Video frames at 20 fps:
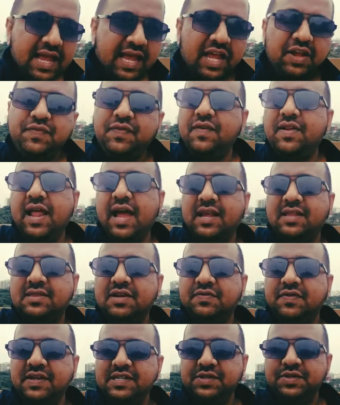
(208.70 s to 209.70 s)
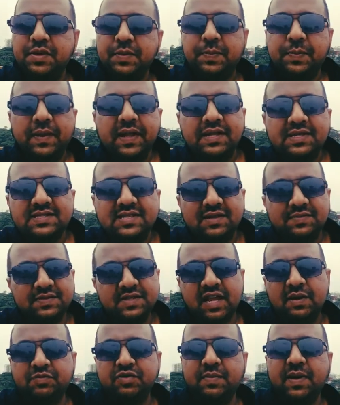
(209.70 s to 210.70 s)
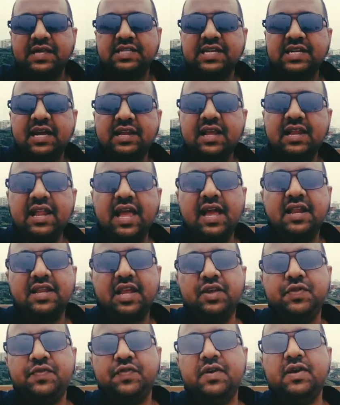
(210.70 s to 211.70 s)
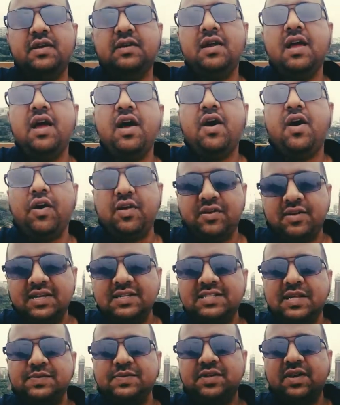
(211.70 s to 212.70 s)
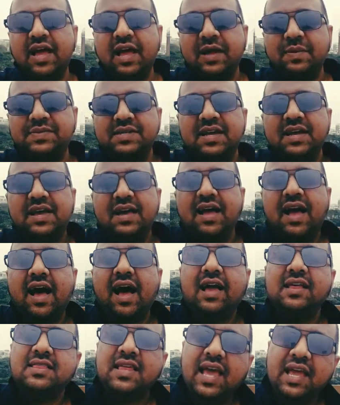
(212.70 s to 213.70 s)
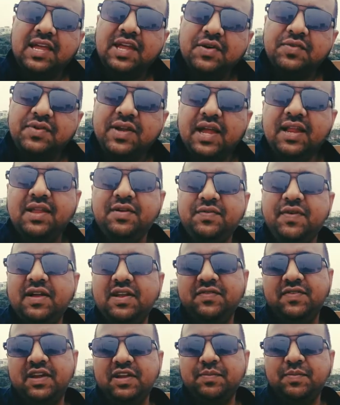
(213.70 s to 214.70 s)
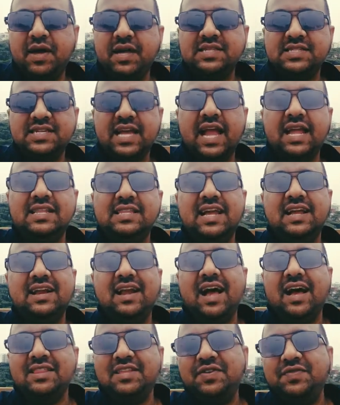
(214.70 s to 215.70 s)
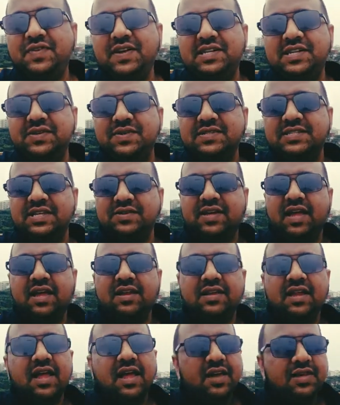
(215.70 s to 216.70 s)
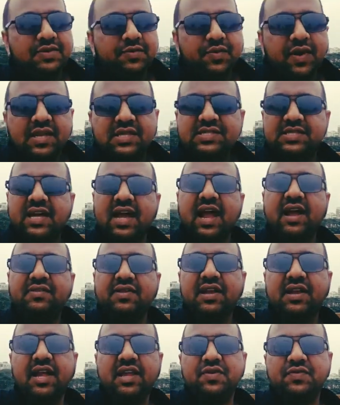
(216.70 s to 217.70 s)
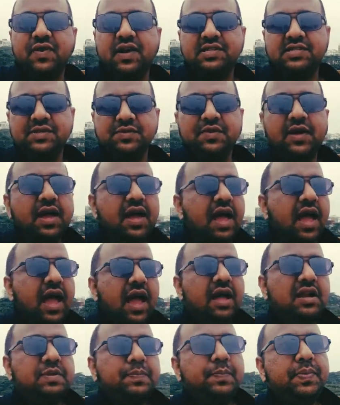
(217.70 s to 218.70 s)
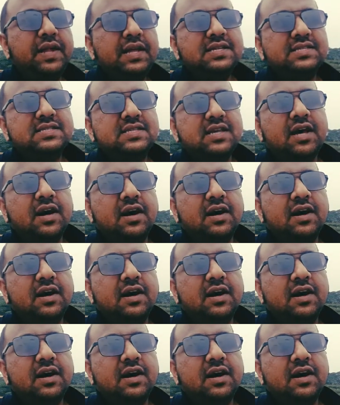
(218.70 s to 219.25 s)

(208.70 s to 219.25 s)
if you like the video, please subscribe to my channel, and if you are already subscribed, I thank you really very very much, and there are other videos you can watch. I really invite you, and please